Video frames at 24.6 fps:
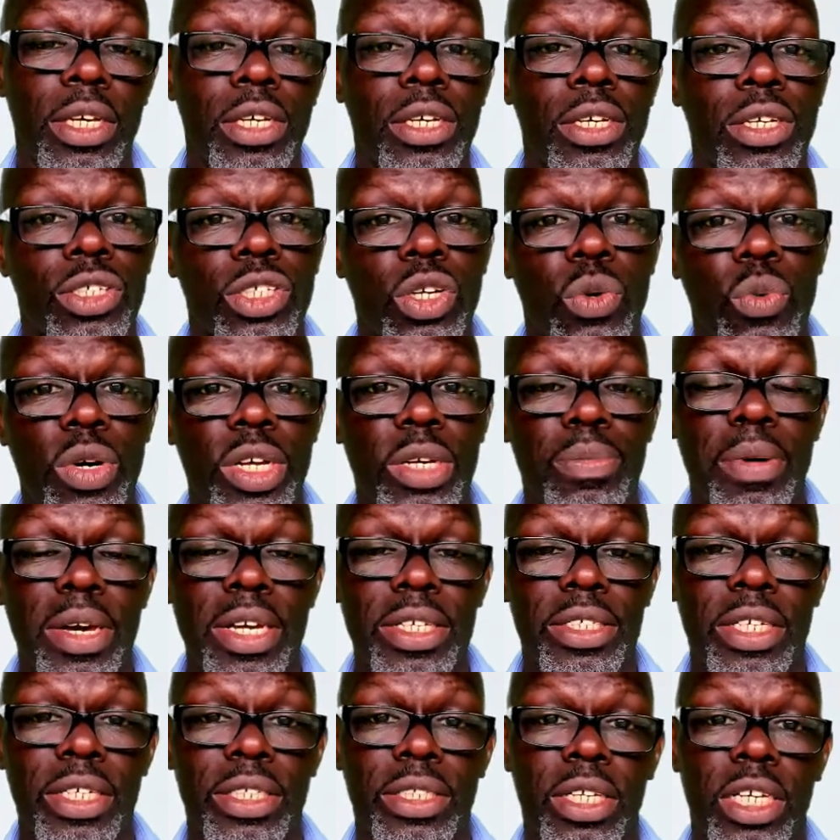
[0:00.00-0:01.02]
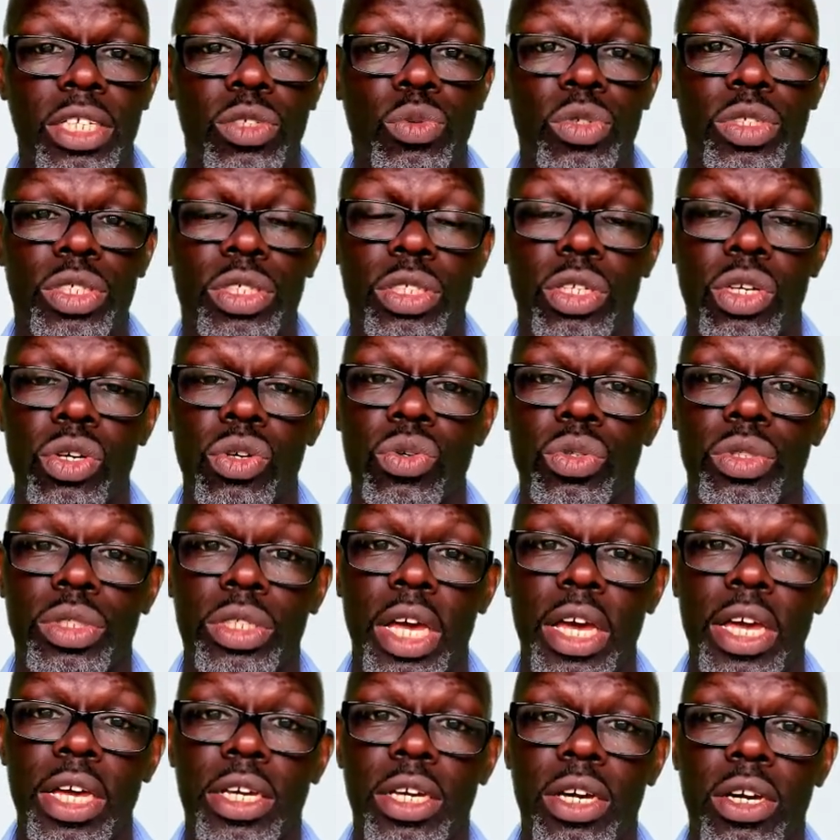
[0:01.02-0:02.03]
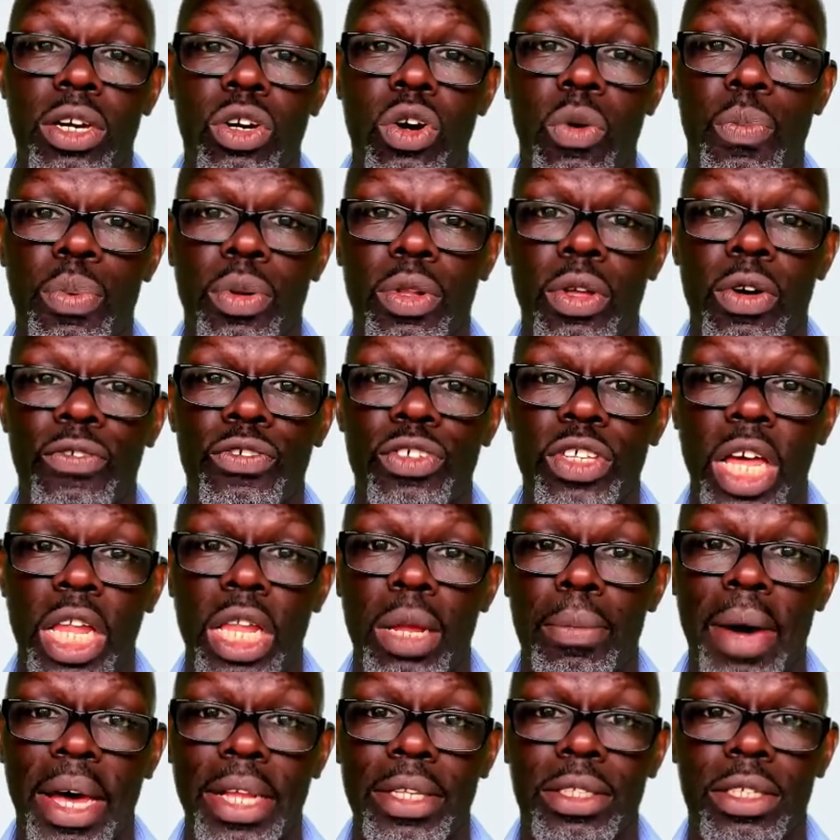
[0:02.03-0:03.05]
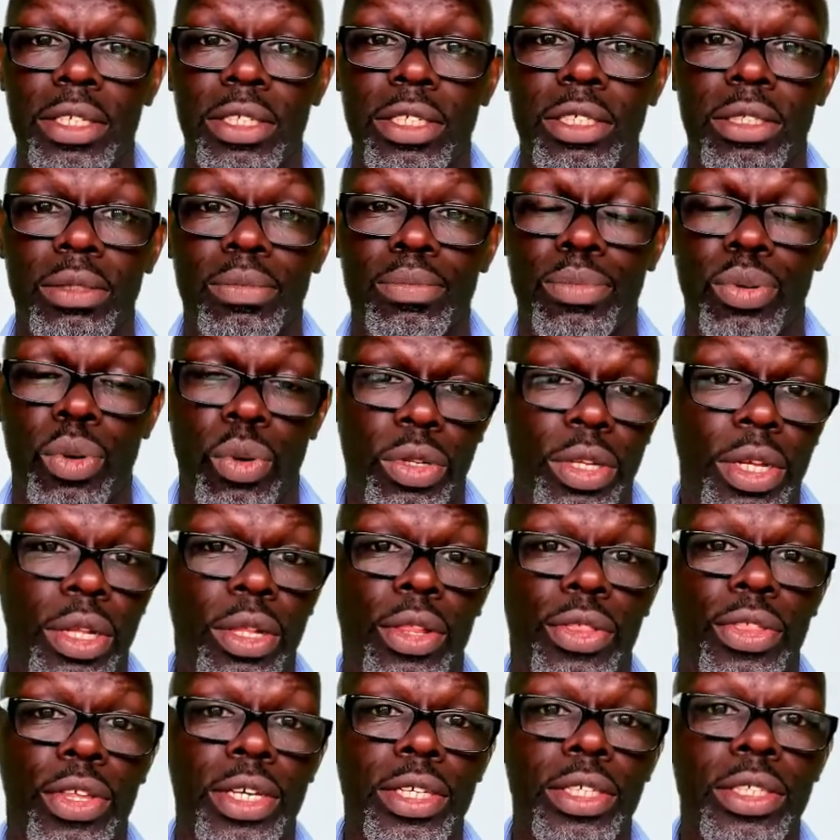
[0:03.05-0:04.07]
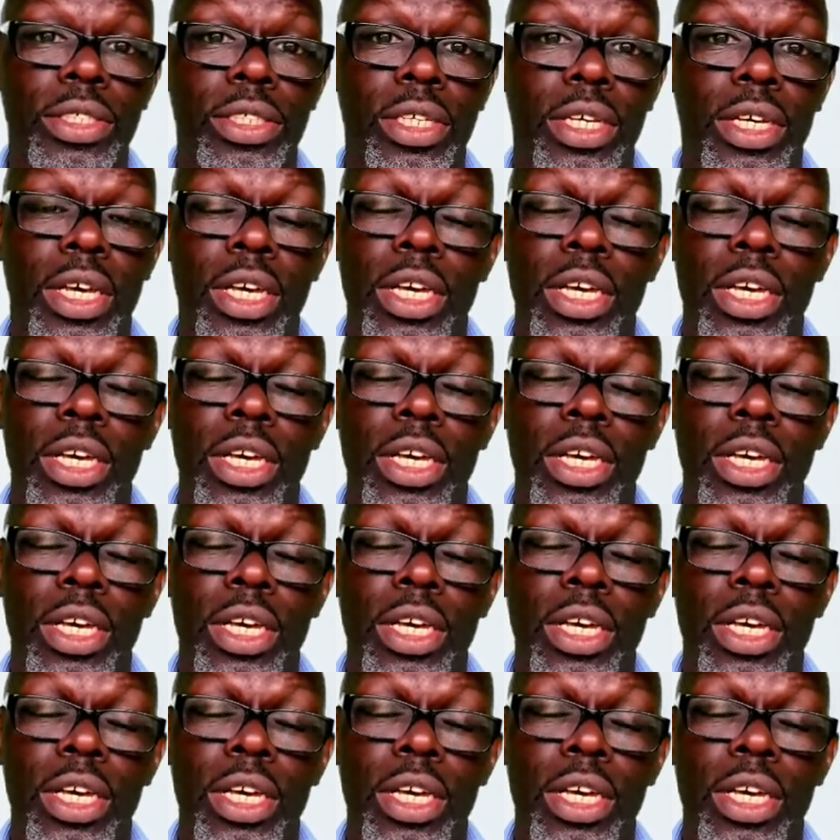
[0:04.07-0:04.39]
So what he basically did was to take a couple of salamanders, poor little things,